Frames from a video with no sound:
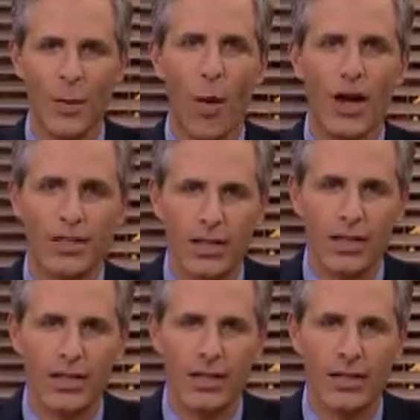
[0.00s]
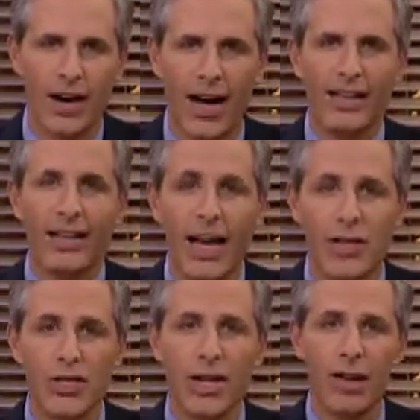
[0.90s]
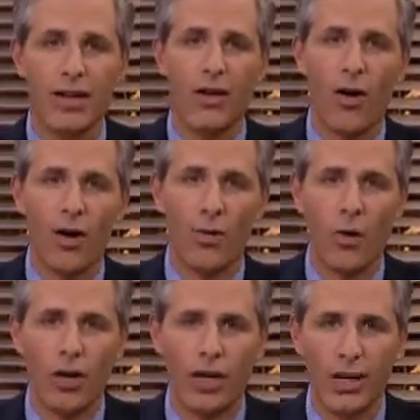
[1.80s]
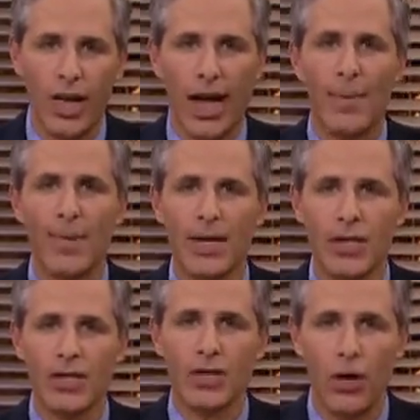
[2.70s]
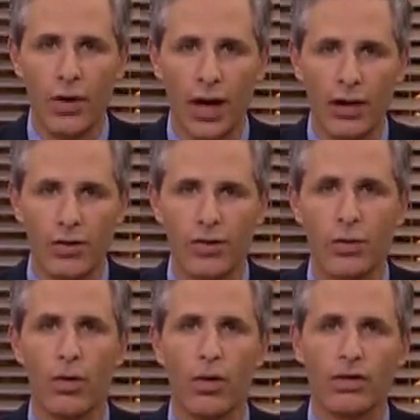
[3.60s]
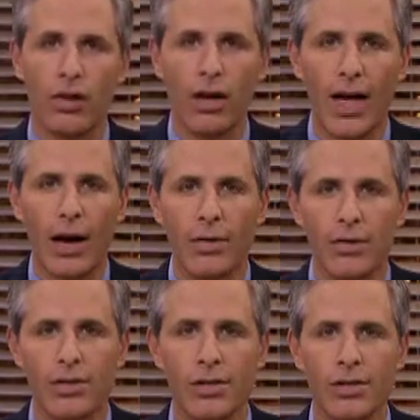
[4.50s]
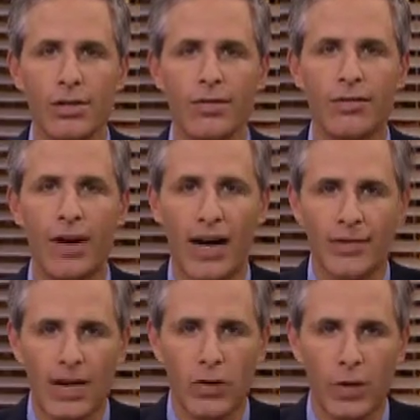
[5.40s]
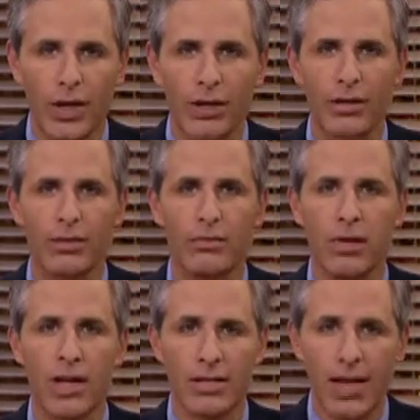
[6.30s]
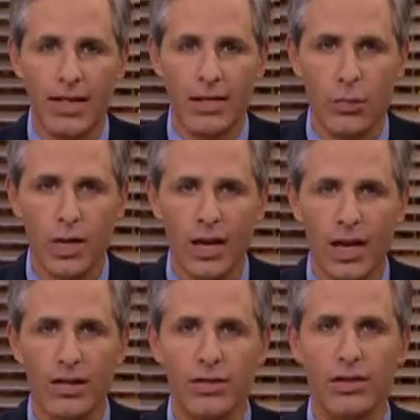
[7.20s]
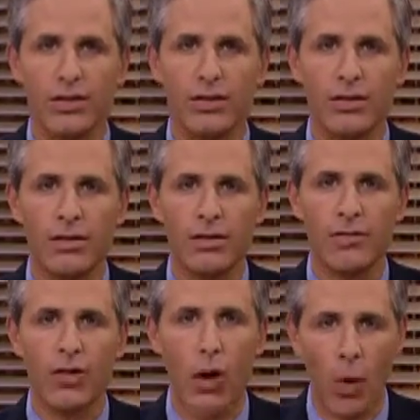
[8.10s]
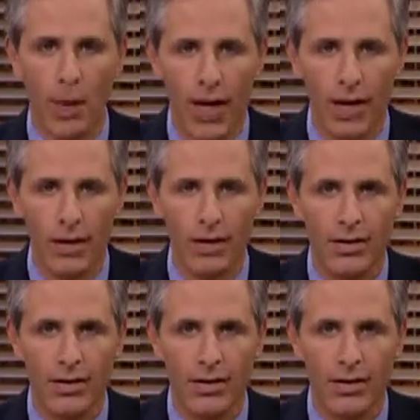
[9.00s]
Wanted, highly educated, hardworking, ambitious go-getters to work long hours, 5 days a week, plus nights and weekends, for no pay.